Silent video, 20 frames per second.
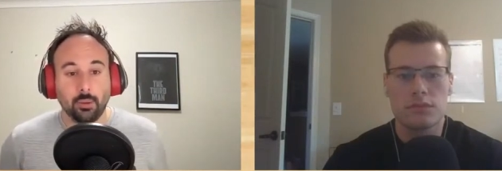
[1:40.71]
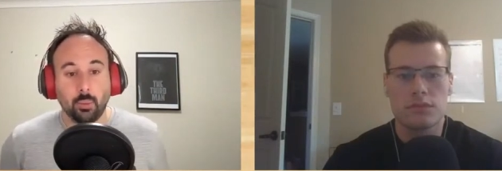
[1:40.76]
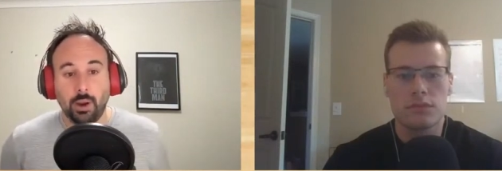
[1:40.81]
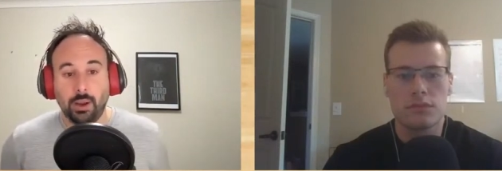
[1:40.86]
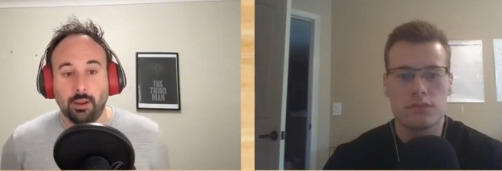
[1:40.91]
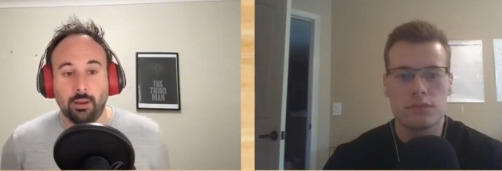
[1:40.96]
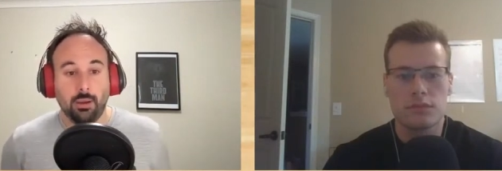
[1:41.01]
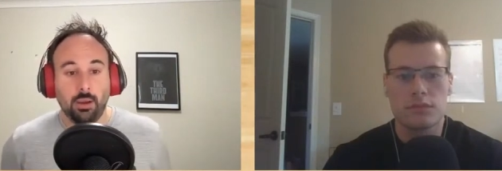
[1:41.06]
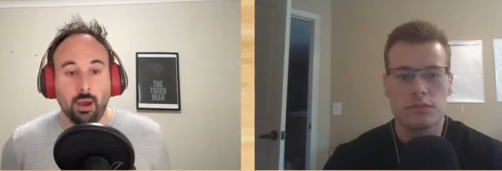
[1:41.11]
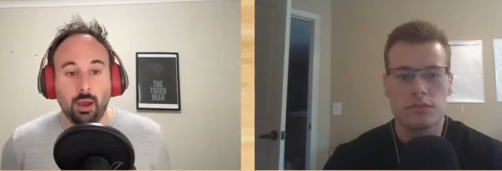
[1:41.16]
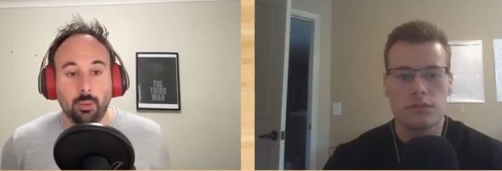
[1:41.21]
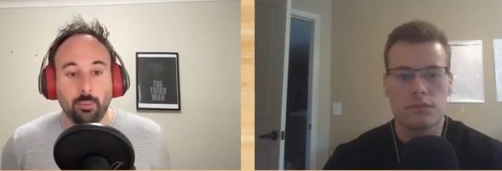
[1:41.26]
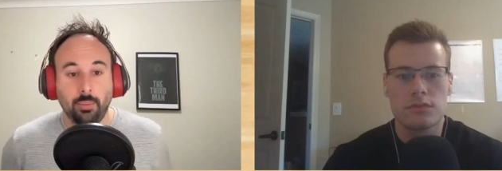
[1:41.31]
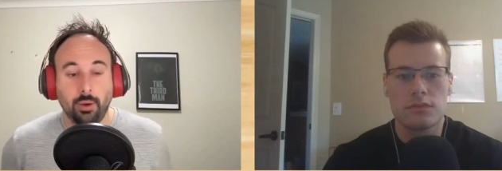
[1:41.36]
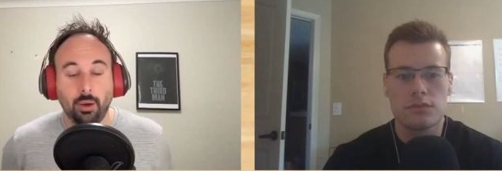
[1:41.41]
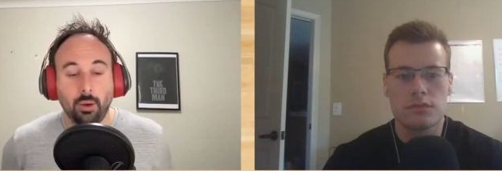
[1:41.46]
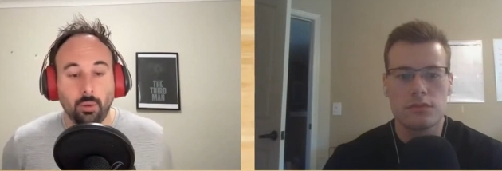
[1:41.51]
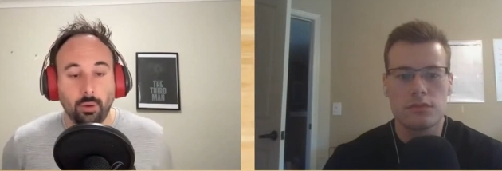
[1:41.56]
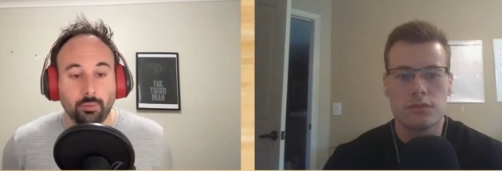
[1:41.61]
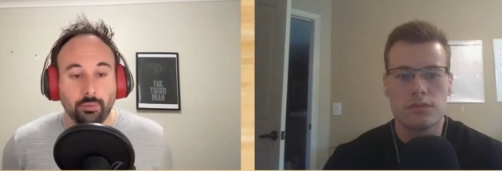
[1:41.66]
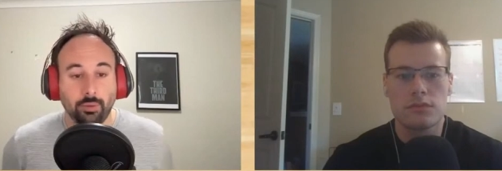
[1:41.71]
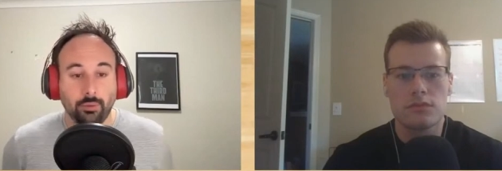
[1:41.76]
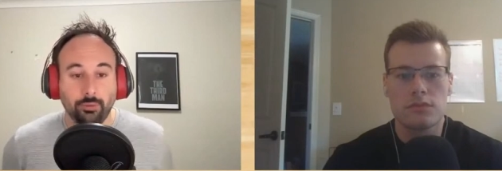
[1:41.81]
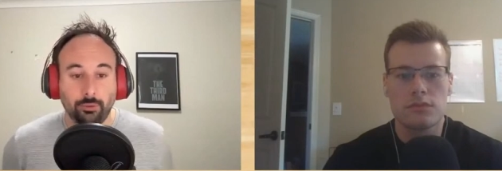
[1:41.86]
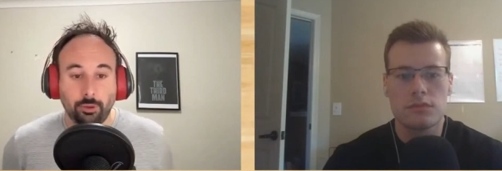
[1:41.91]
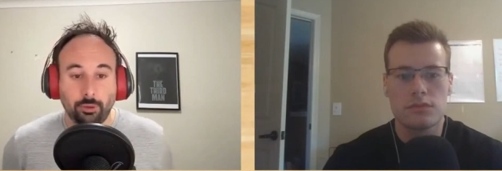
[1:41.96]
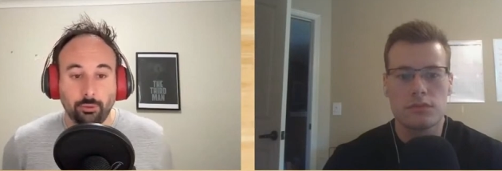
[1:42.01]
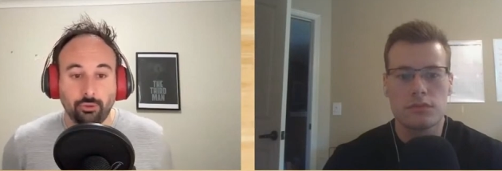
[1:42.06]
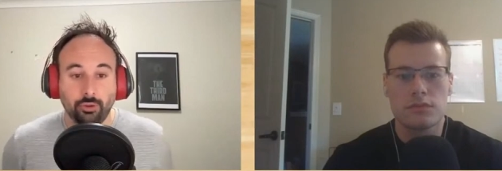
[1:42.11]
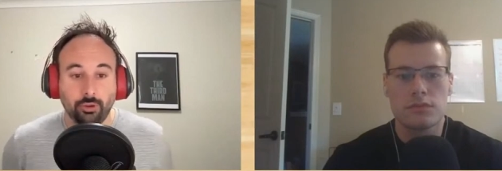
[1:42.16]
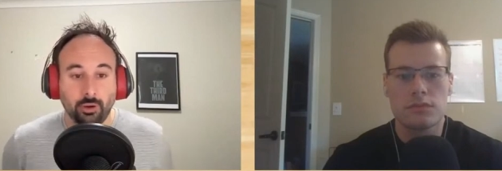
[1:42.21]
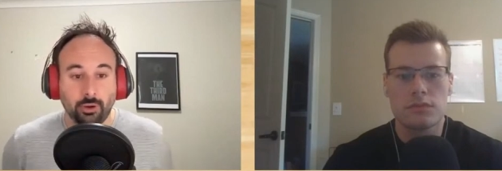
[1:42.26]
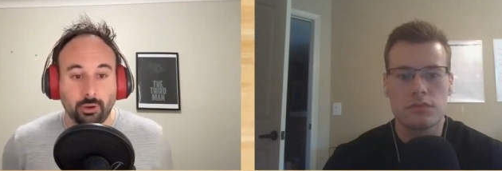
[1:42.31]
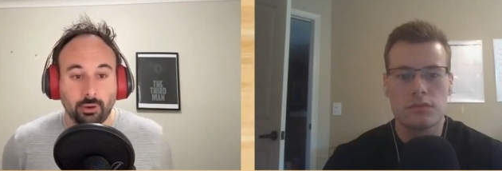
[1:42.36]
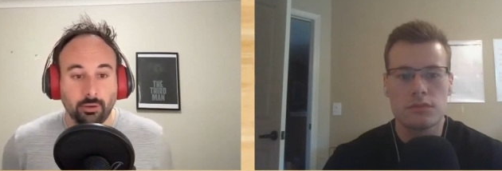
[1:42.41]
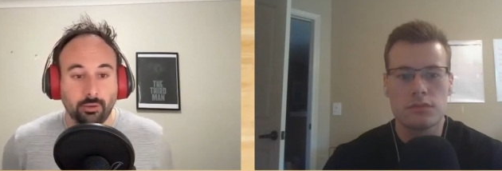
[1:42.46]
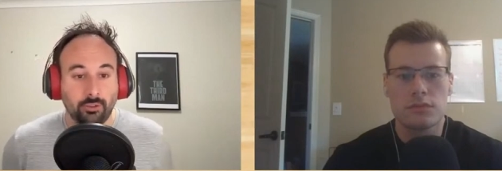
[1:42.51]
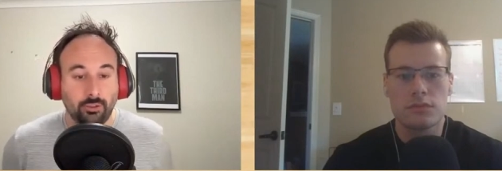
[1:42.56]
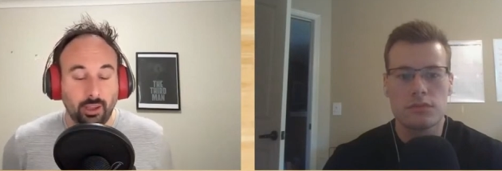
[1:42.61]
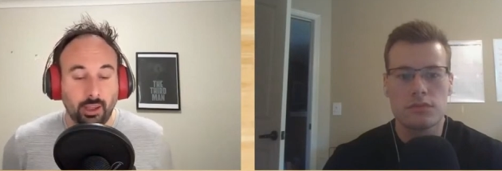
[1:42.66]
Speaker 1: wing combo of the future
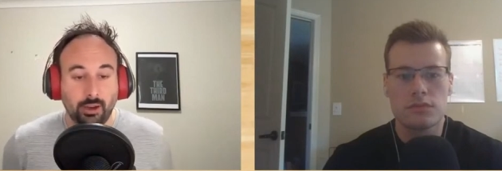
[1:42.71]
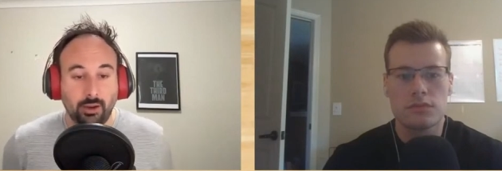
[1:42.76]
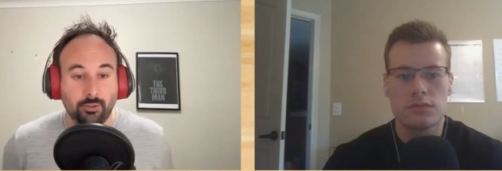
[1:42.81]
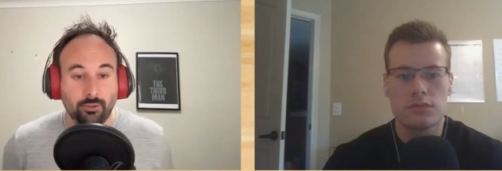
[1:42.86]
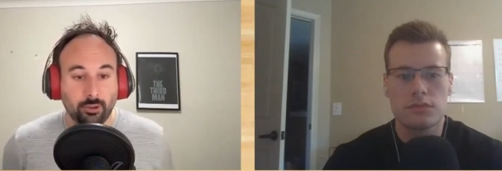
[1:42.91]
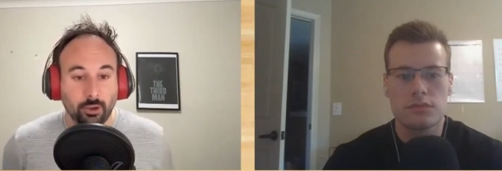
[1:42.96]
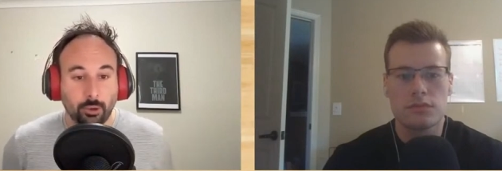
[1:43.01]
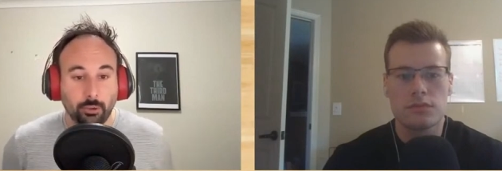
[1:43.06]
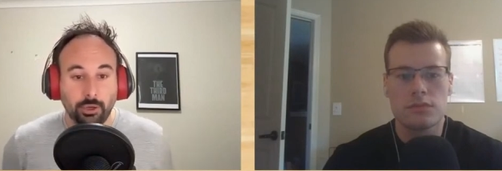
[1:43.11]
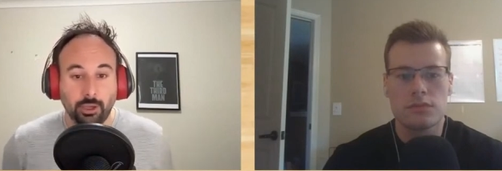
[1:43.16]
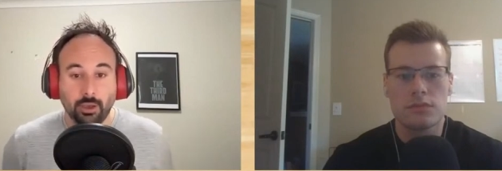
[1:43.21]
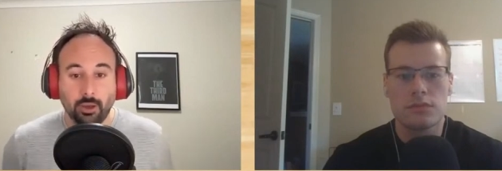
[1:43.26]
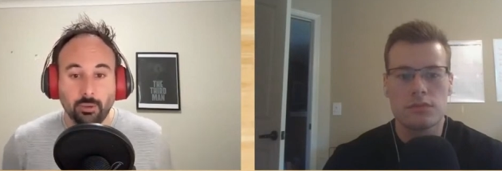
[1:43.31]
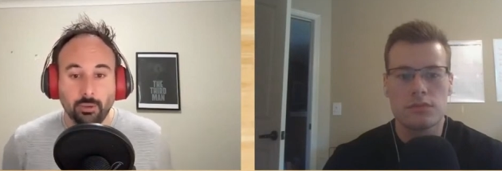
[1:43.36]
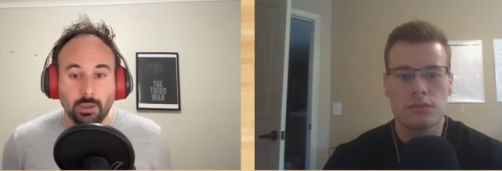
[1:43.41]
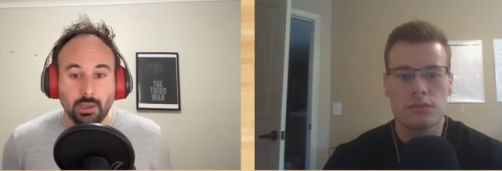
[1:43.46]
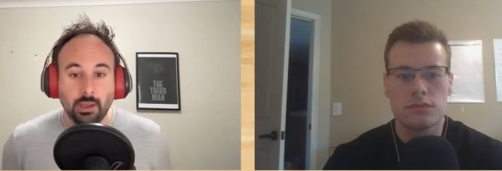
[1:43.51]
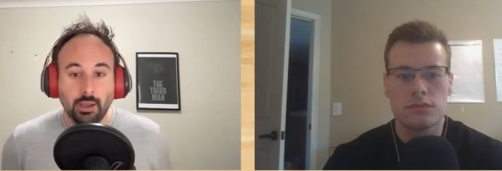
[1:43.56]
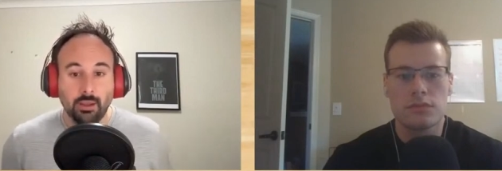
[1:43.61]
in San Antonio